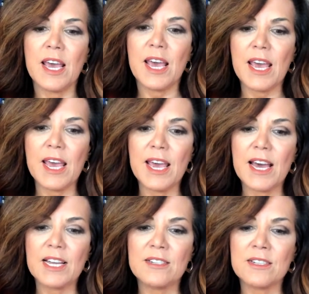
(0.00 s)

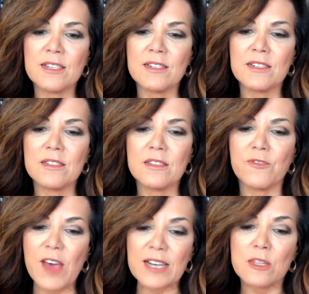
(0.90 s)
And the
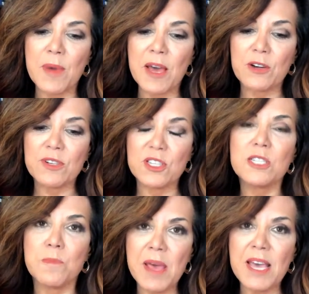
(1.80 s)
fact of the matter is
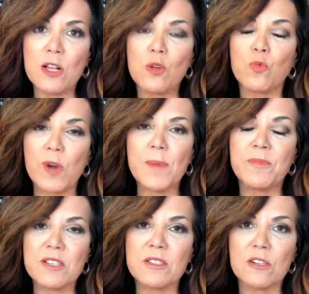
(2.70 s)
this male raped
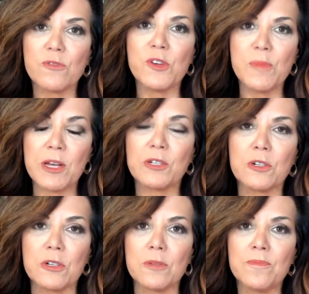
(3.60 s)
this little female
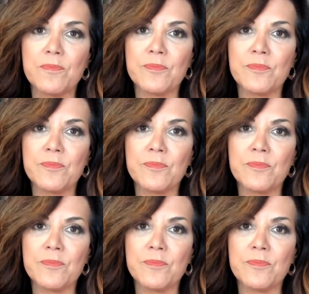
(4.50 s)
girl.